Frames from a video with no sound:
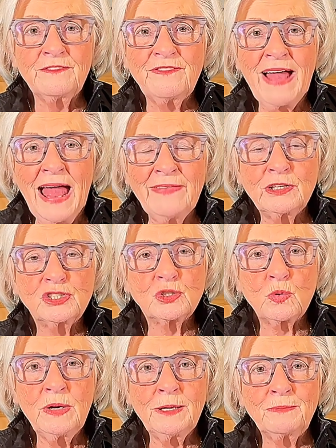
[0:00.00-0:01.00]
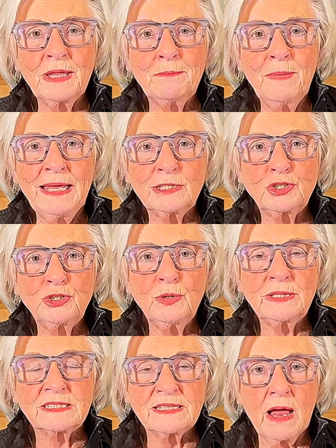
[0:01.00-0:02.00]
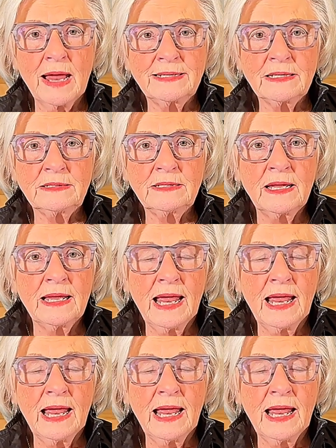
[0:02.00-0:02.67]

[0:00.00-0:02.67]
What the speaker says: Find the script that makes you excited,